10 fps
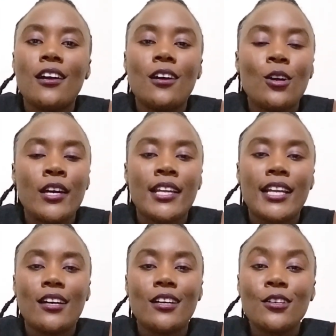or
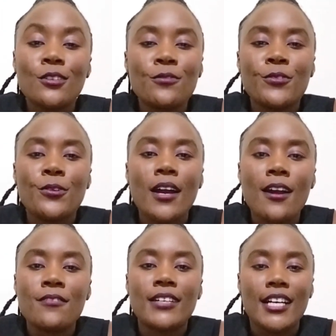all of you
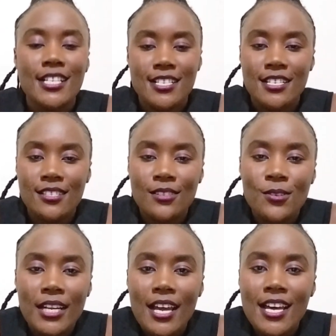have
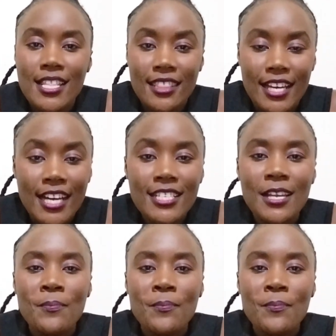understood that.